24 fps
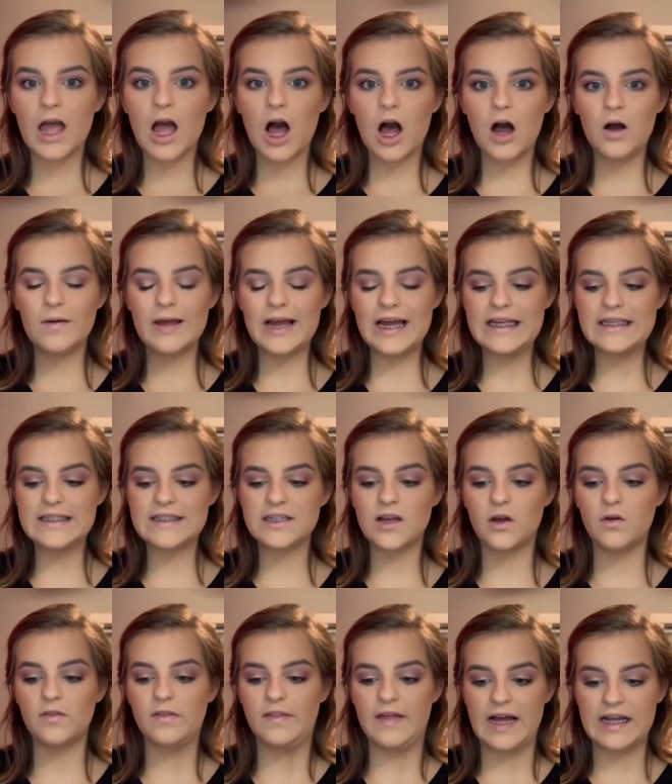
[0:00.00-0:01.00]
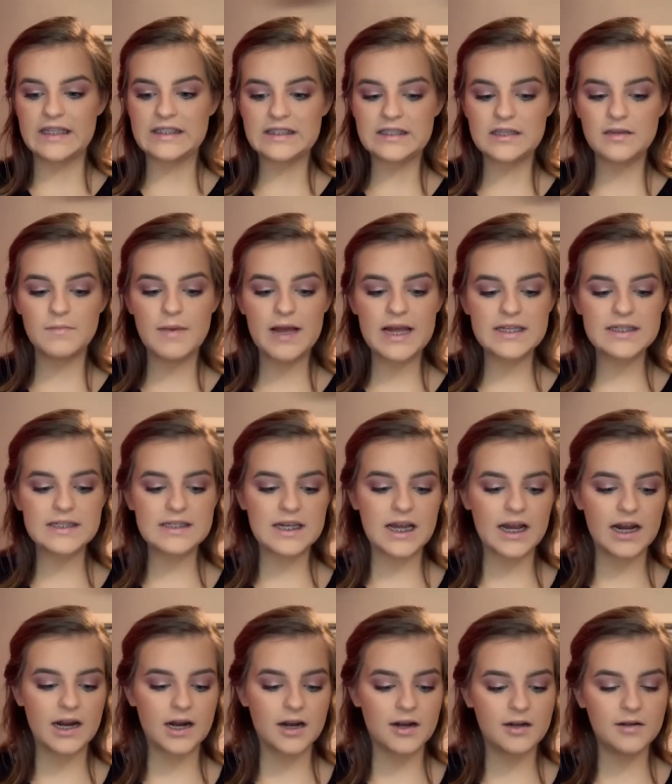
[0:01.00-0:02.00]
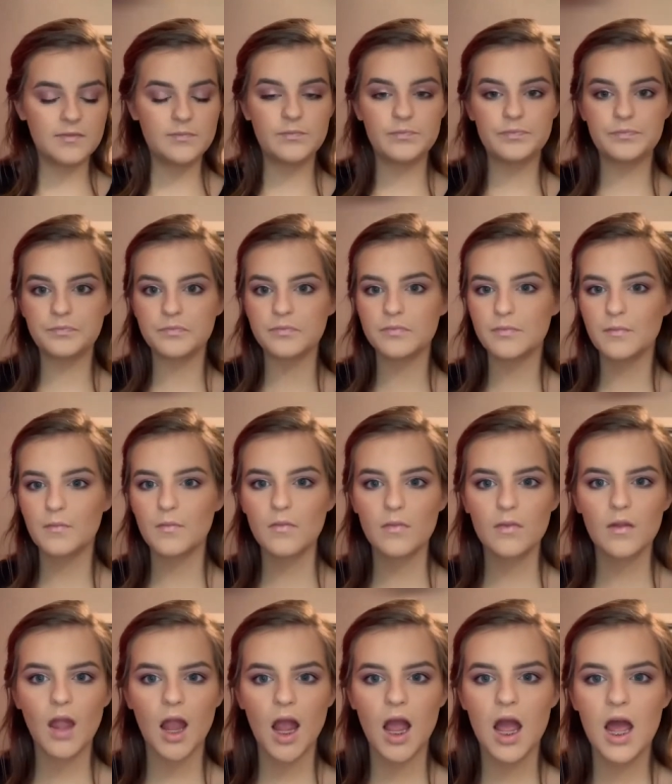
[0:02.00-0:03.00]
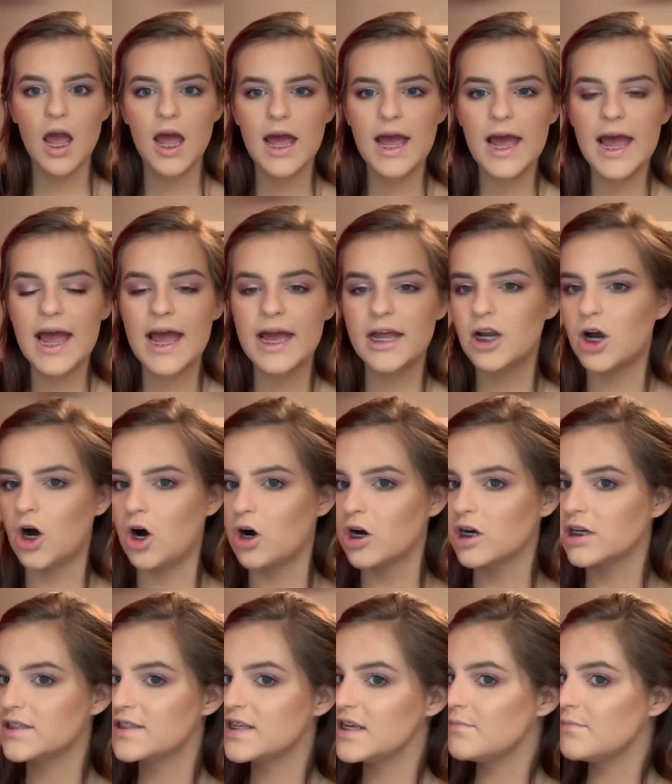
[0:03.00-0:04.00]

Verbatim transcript: Okay, so that's the mascara. And honestly,